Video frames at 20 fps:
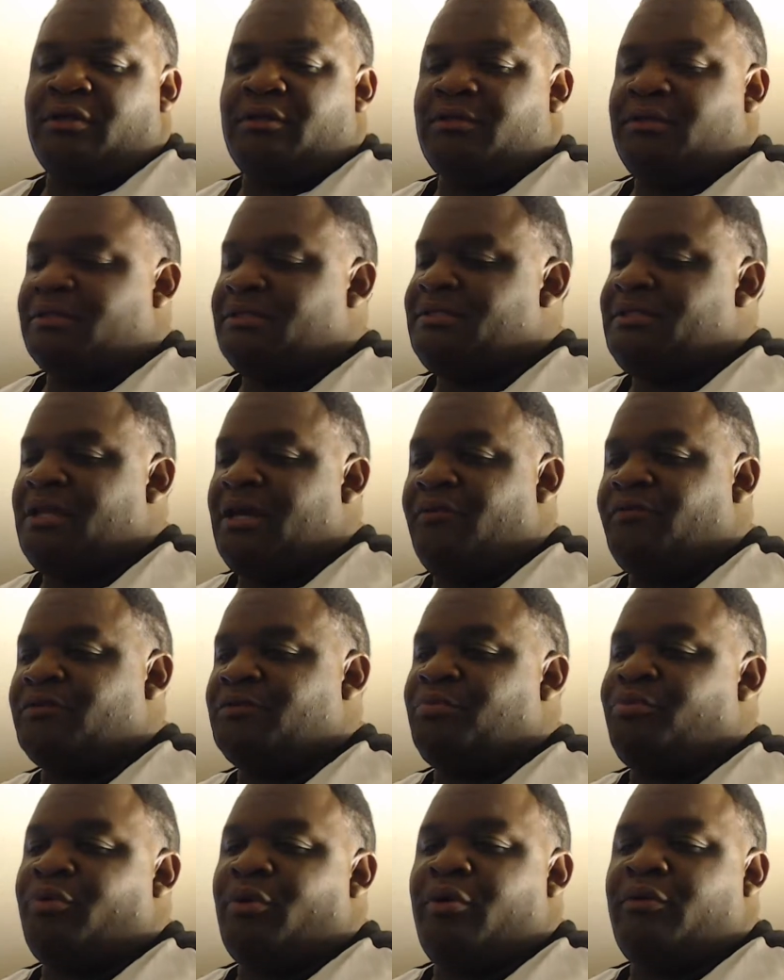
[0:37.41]
The silvers
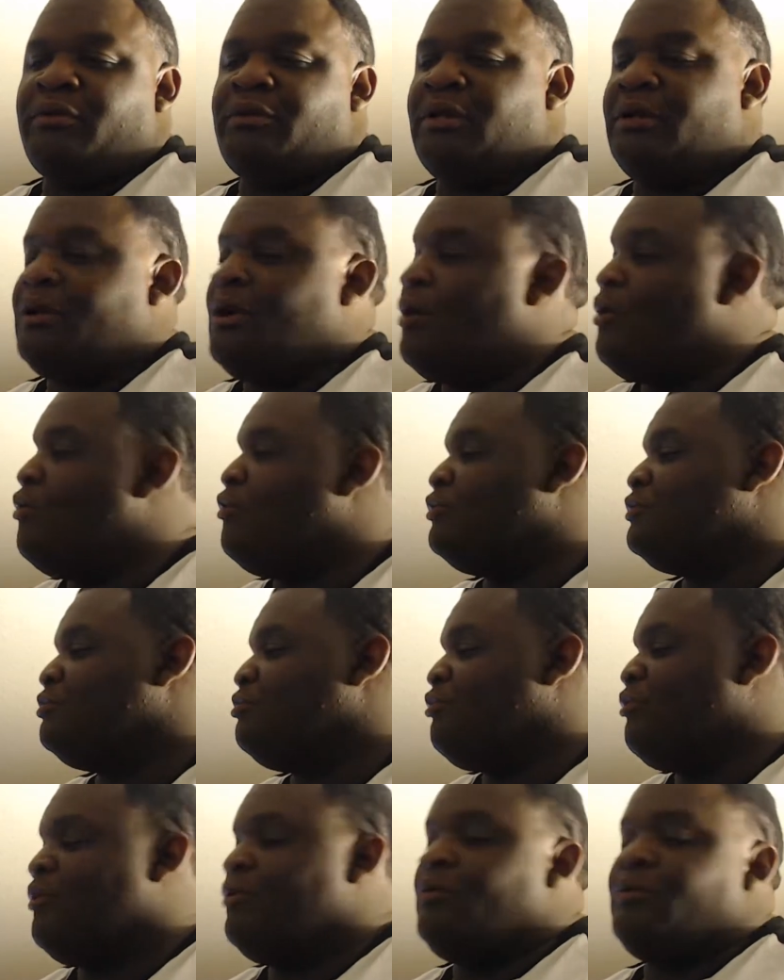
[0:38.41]
broke. The golds
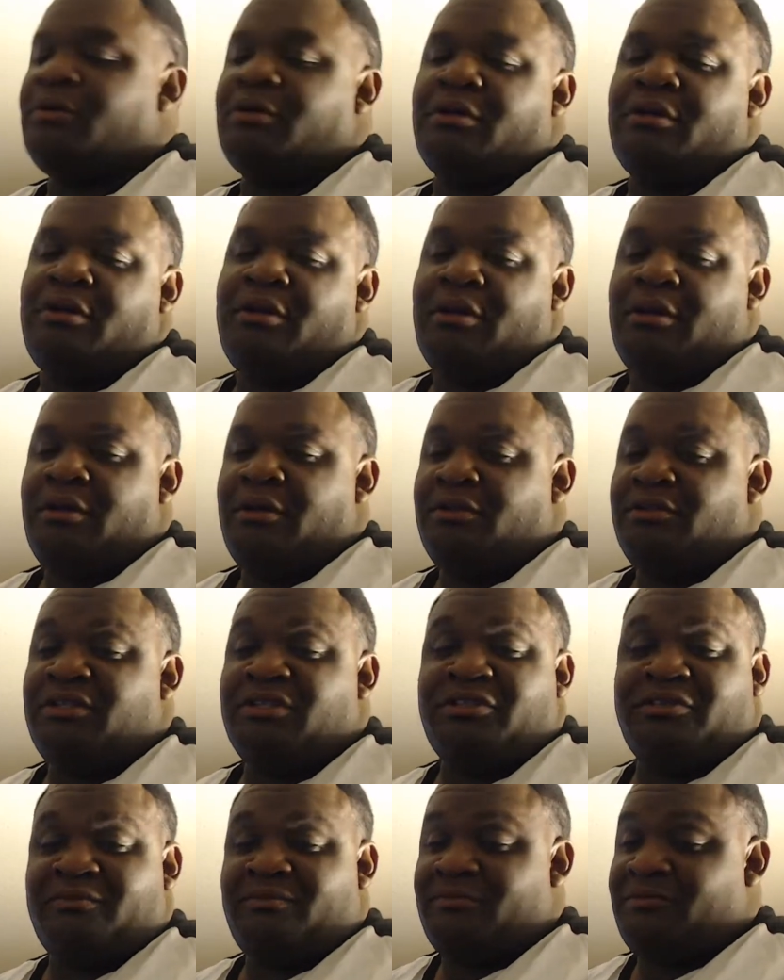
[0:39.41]
broke.
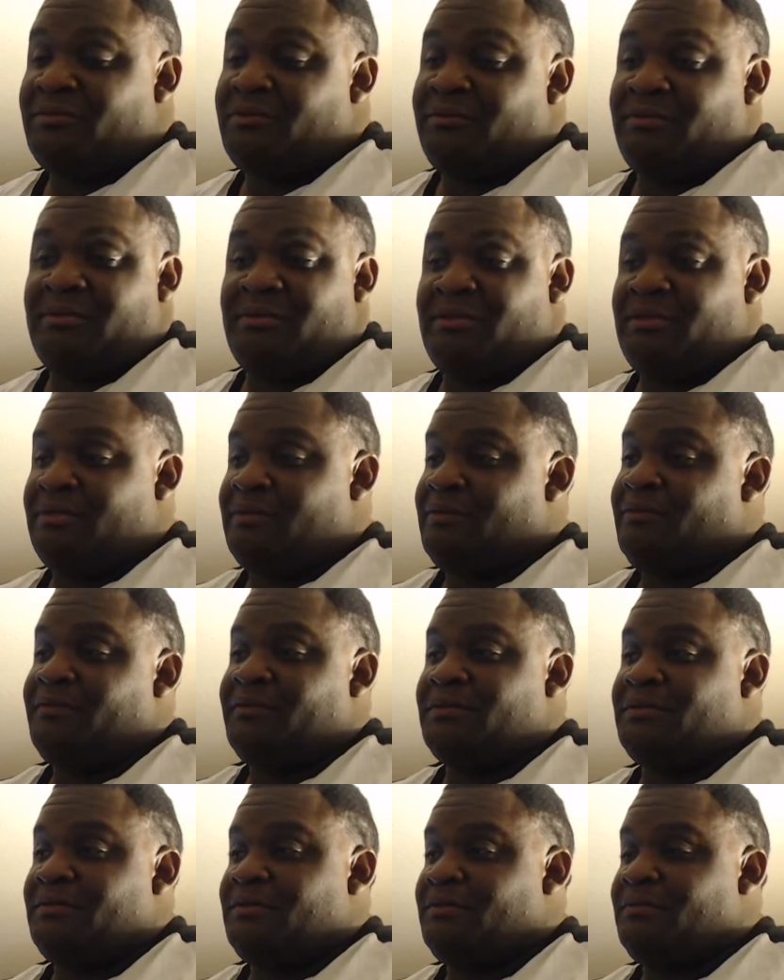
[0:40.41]
Just
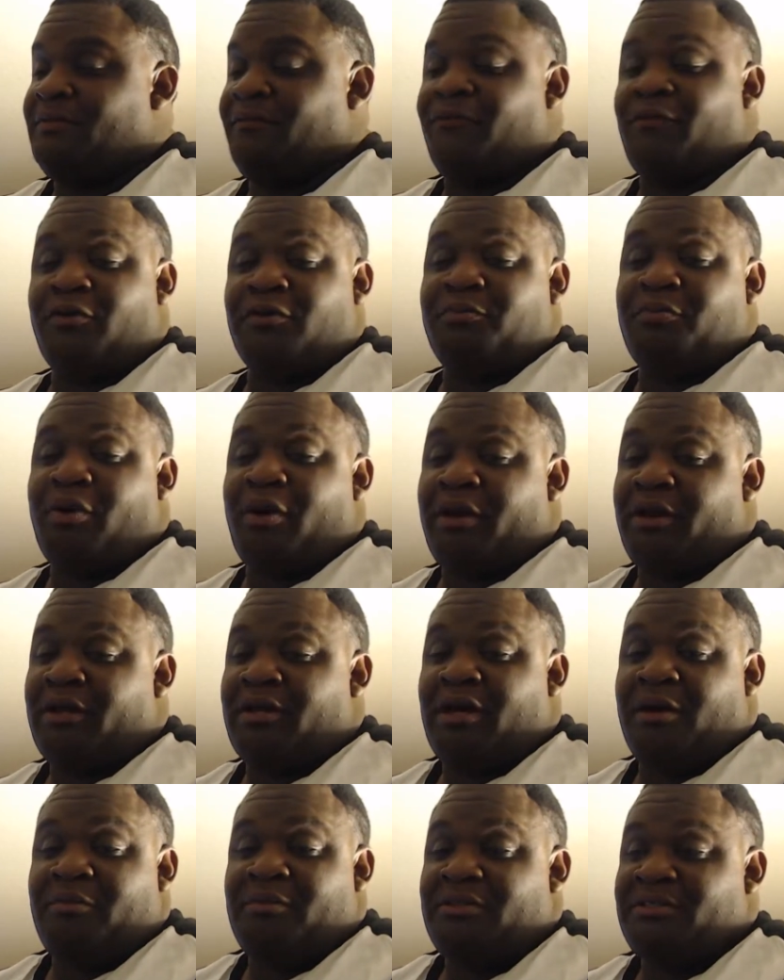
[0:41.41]
the first party
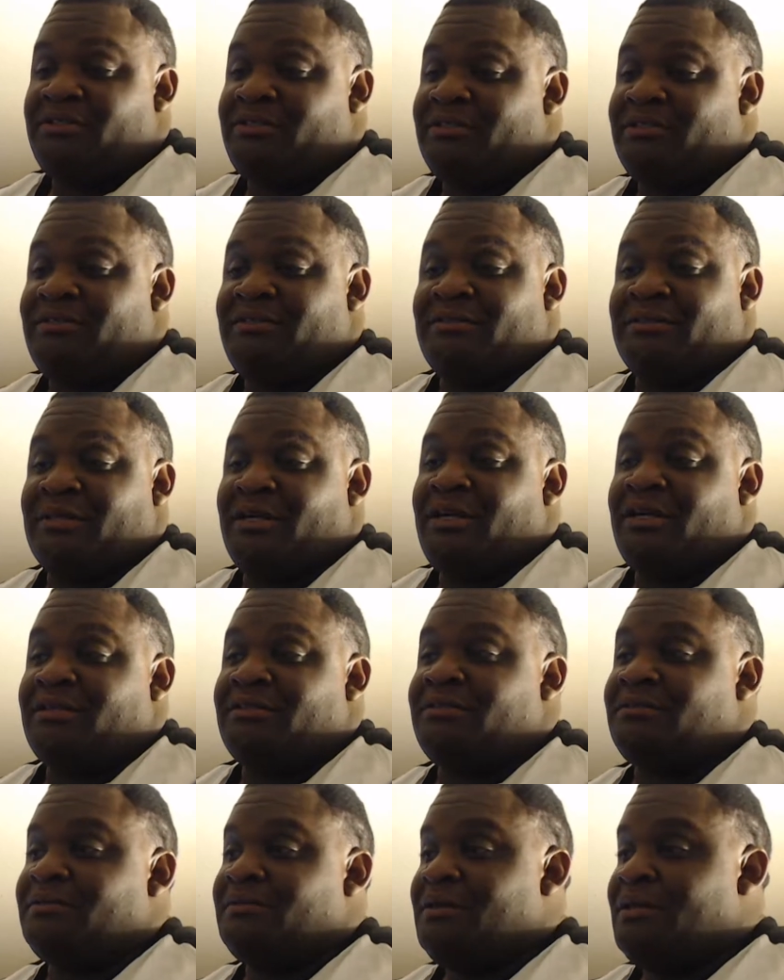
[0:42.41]
companies just
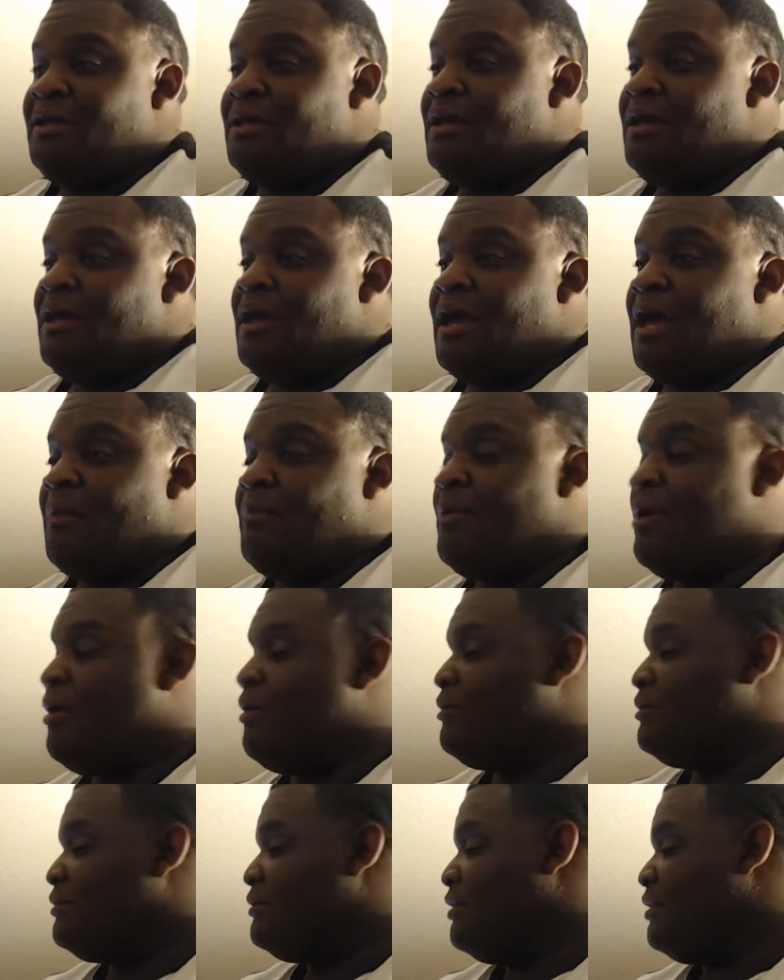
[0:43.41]
sucks. I
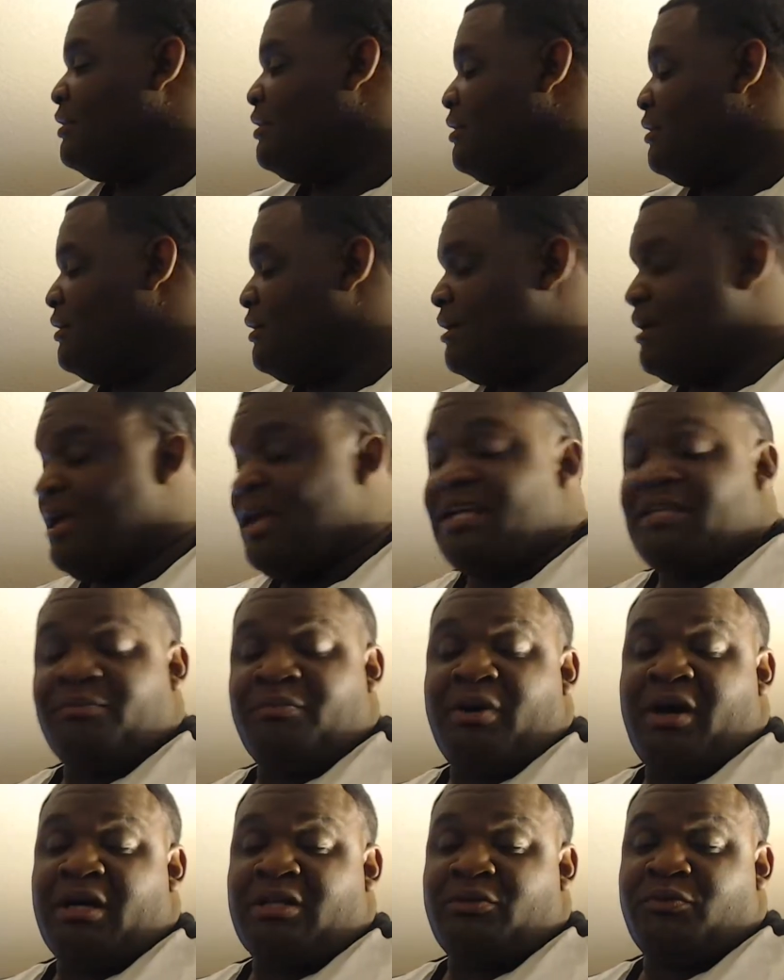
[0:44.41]
bought the
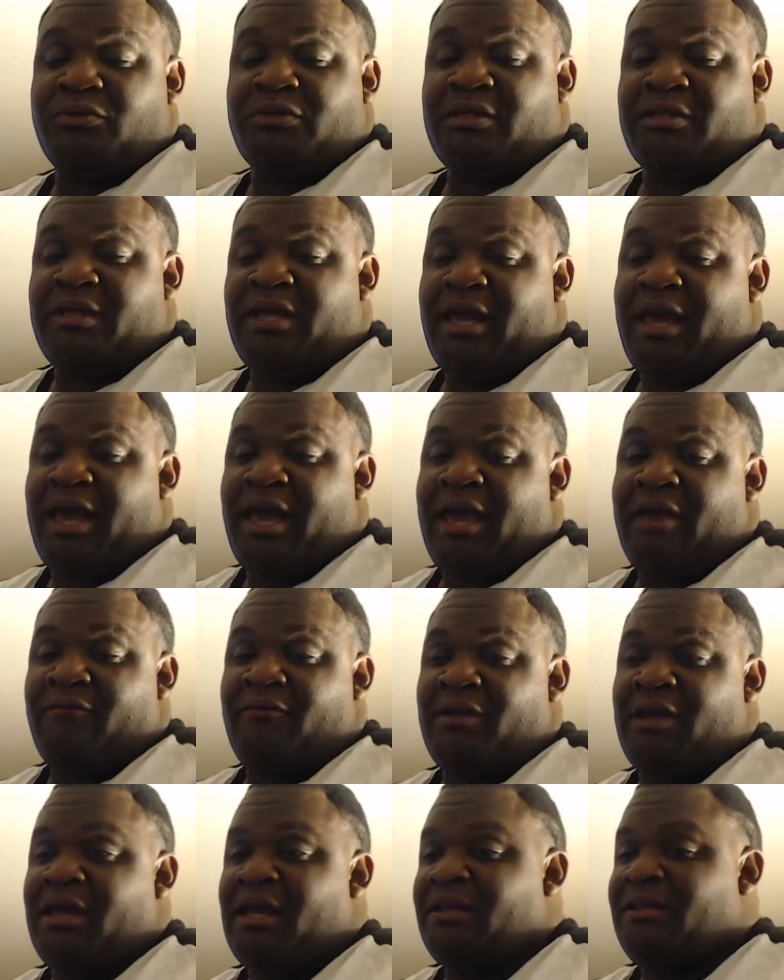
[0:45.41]
Xbox ones that they have,
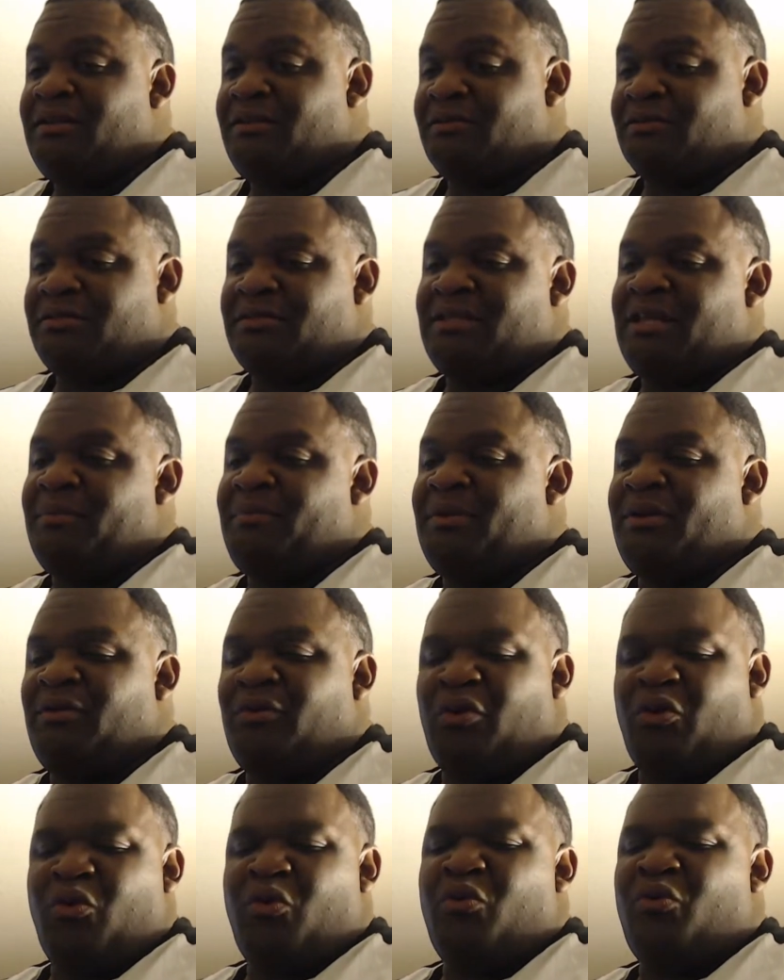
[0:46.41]
and they got these little skimpy
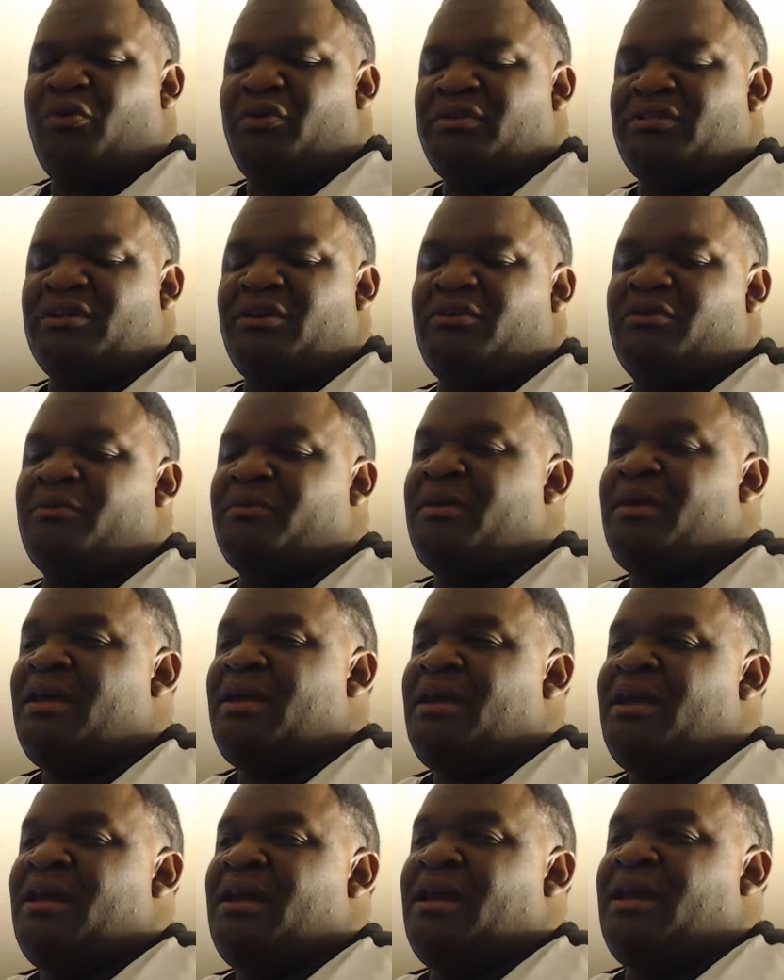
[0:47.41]
little cords on them,
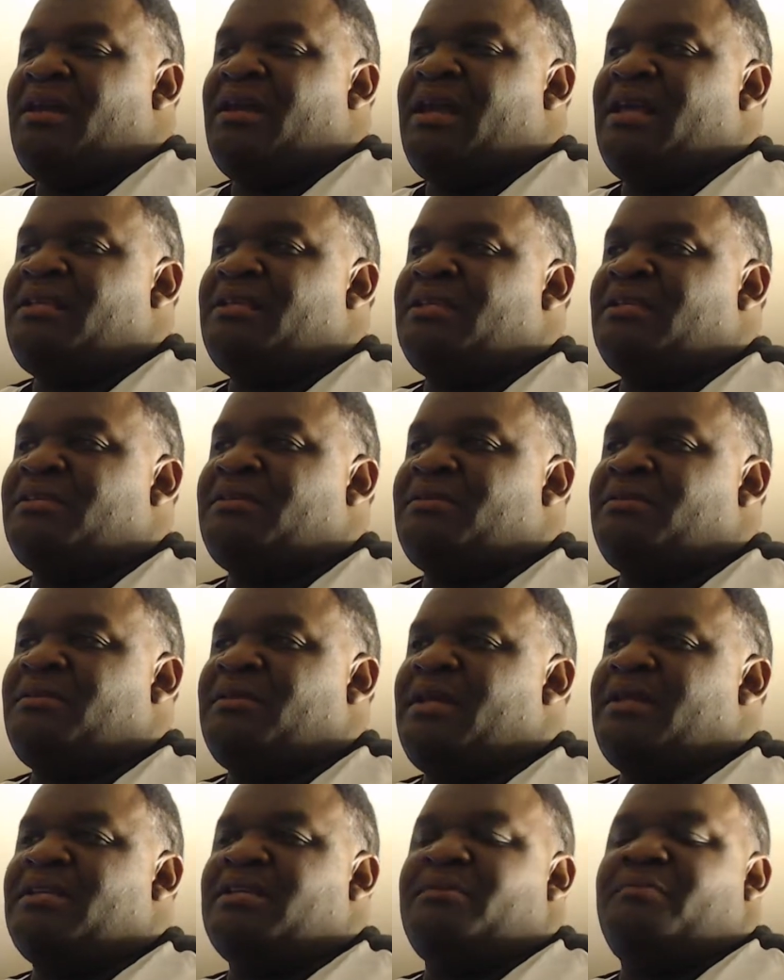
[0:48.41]
and they just
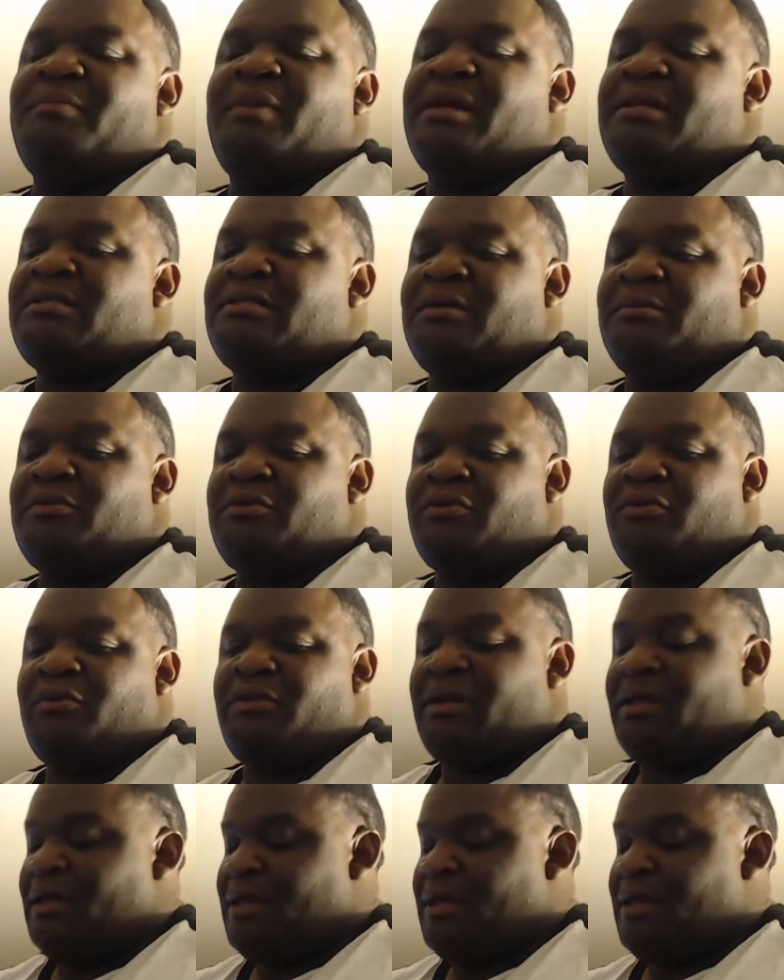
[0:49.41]
messed up too.